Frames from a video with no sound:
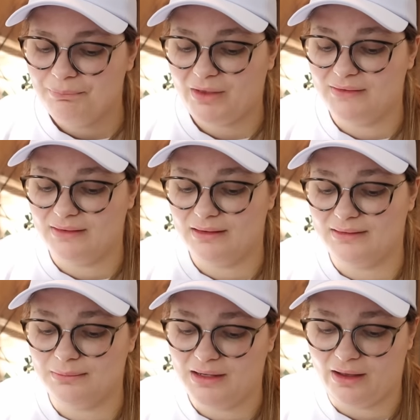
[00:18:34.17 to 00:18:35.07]
because
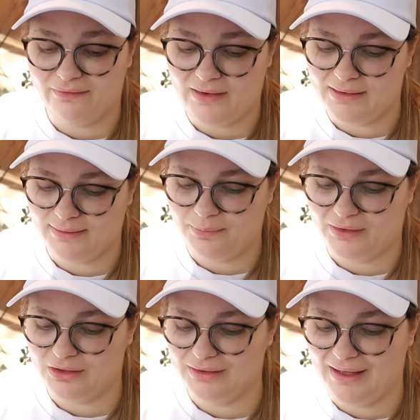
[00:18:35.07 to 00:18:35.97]
someday I'll find
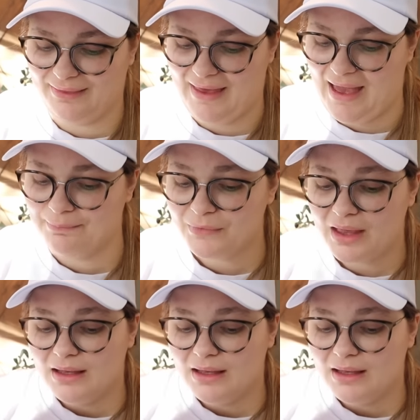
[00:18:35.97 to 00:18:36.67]
something good like that.